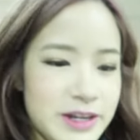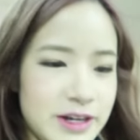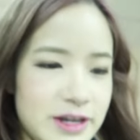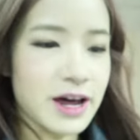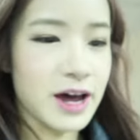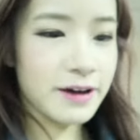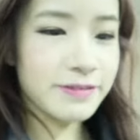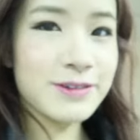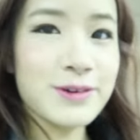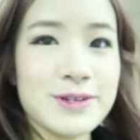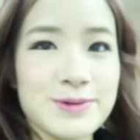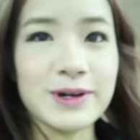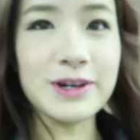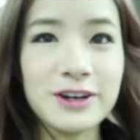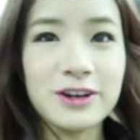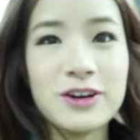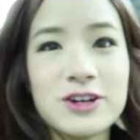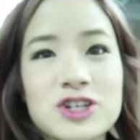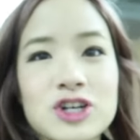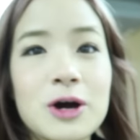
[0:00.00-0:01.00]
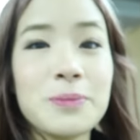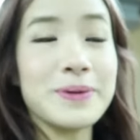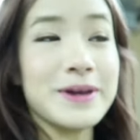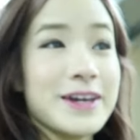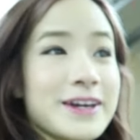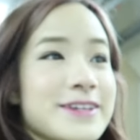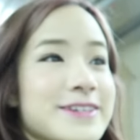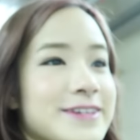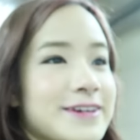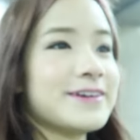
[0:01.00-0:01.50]
and then afterwards we're going to go
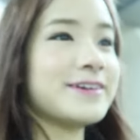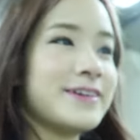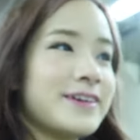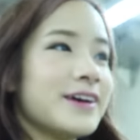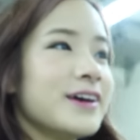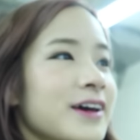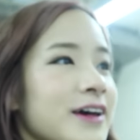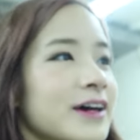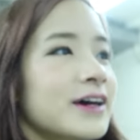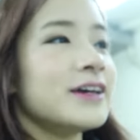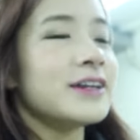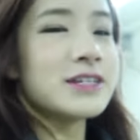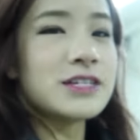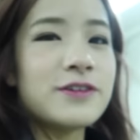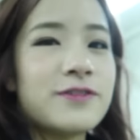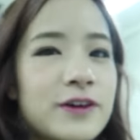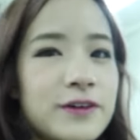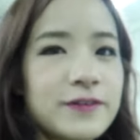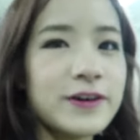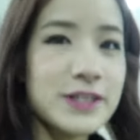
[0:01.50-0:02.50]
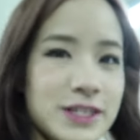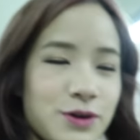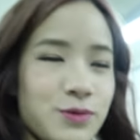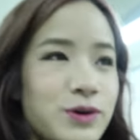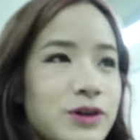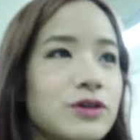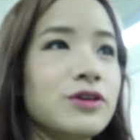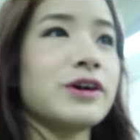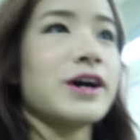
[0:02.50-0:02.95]
shopping so there's a few things I want to